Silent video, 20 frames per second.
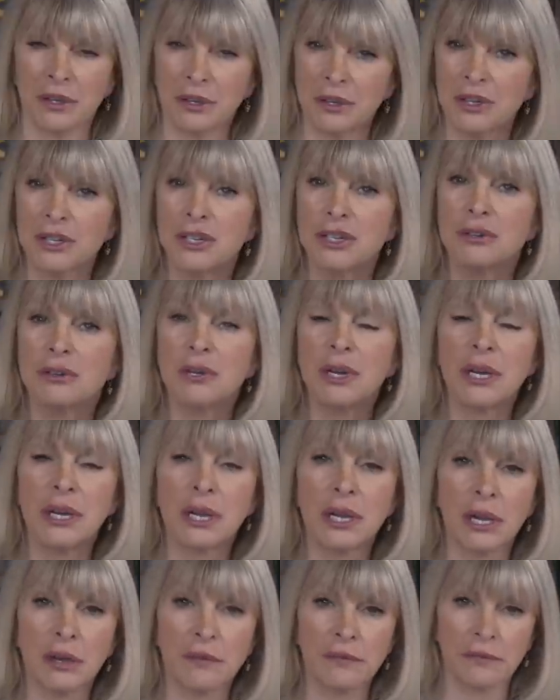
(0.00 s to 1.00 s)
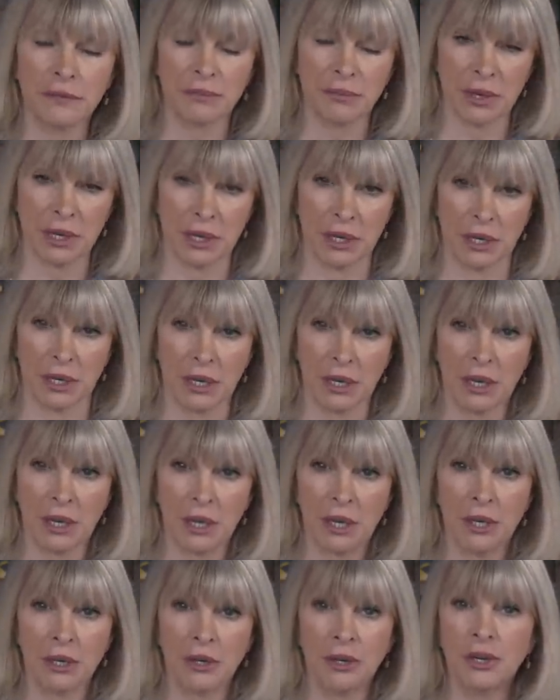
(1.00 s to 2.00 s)
Could you love me?
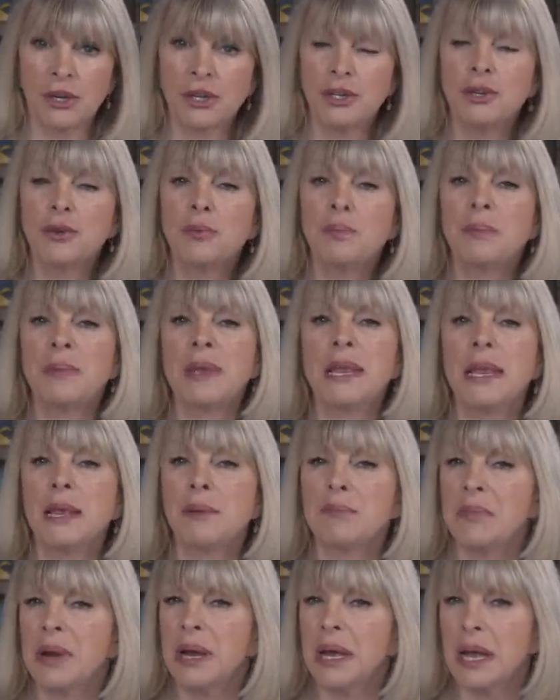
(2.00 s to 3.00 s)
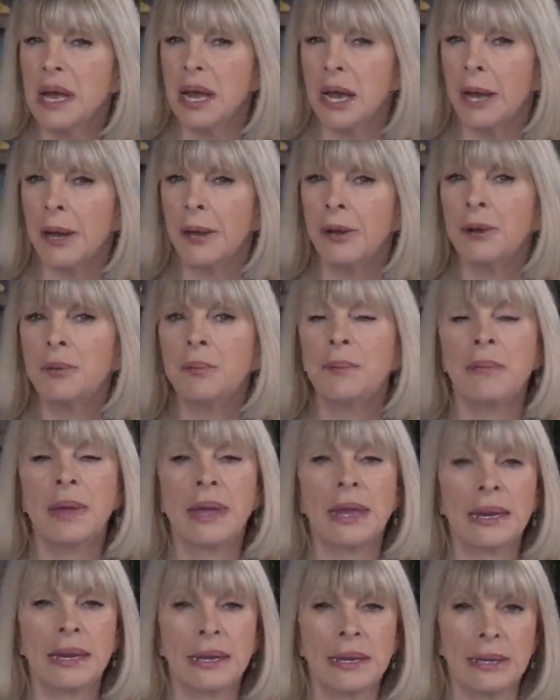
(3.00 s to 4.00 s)
Could you meet my
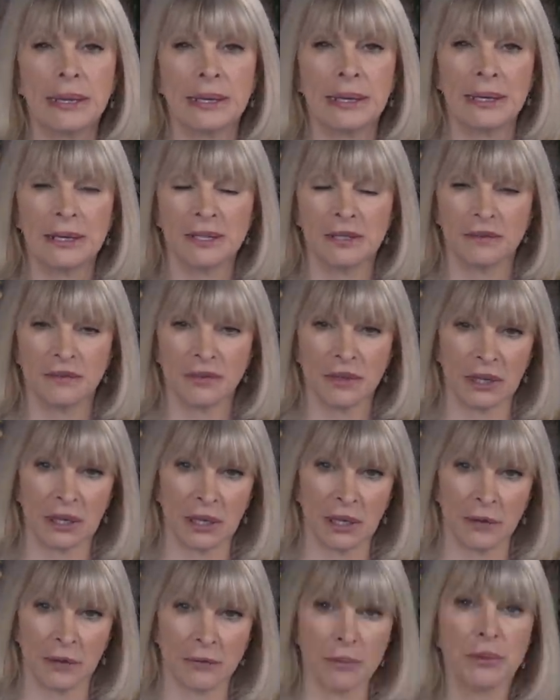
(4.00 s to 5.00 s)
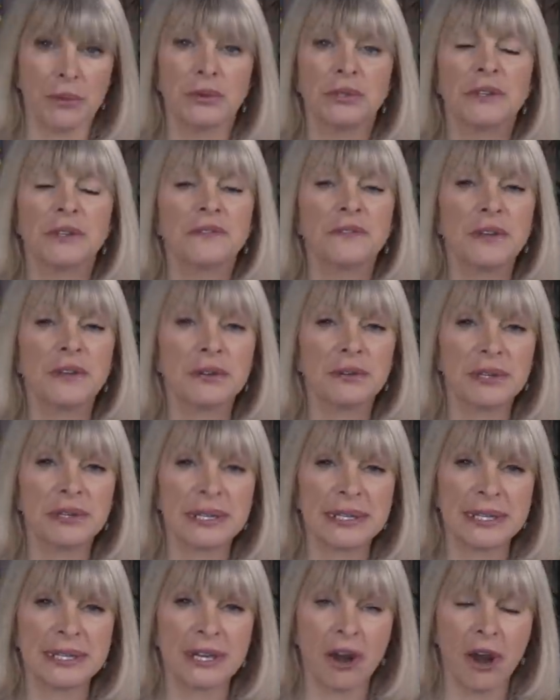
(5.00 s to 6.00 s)
unmet need to feel lovable, to feel
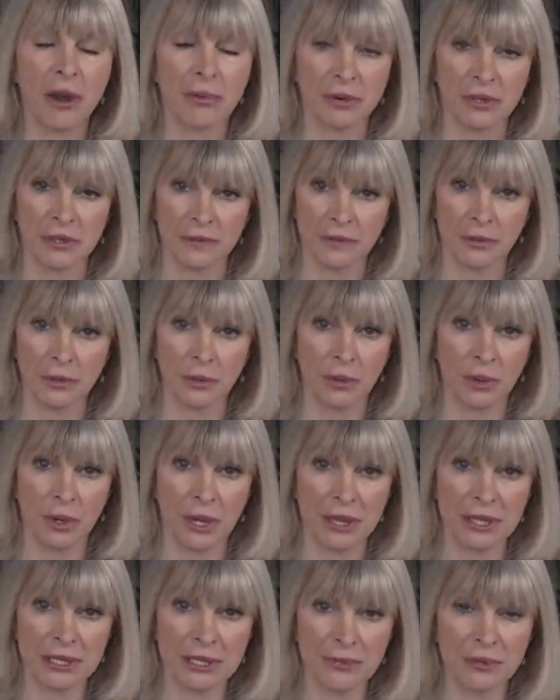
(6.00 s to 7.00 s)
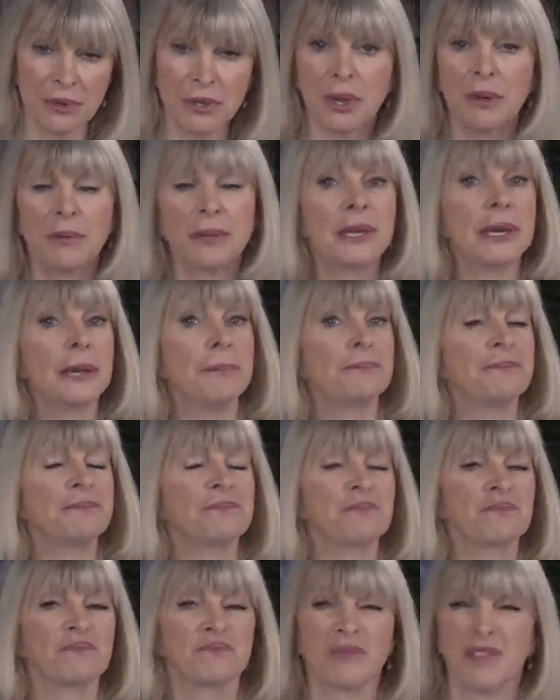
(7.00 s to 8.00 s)
desirable, to feel worthy? Some people go, yeah,
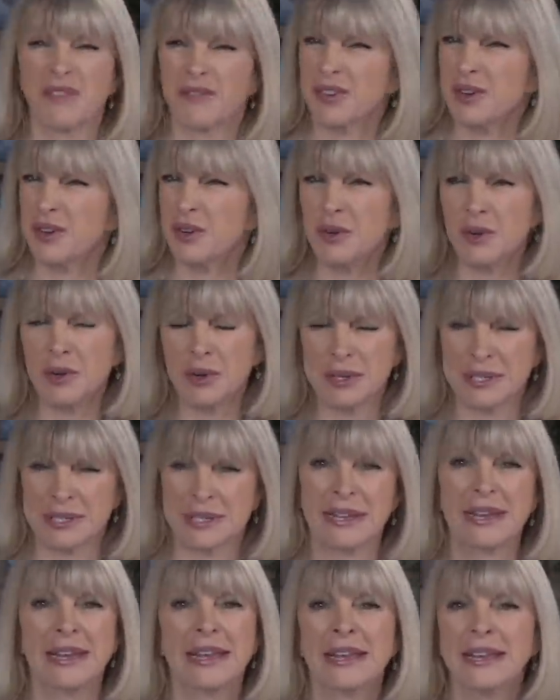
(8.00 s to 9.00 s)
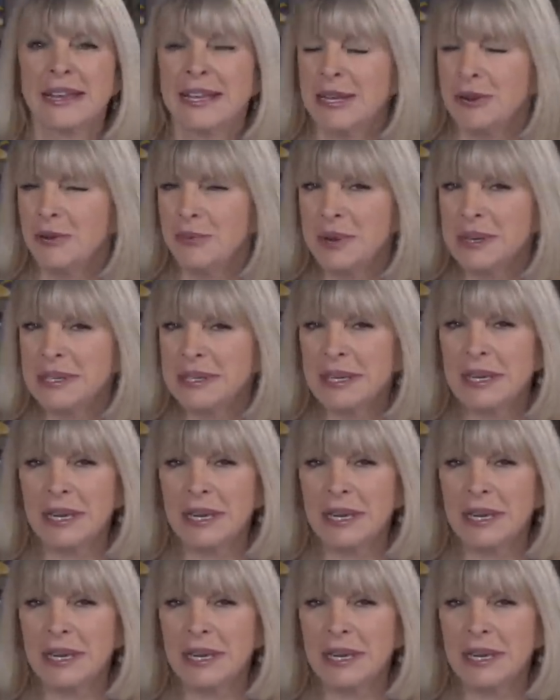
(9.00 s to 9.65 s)
of course. You want me to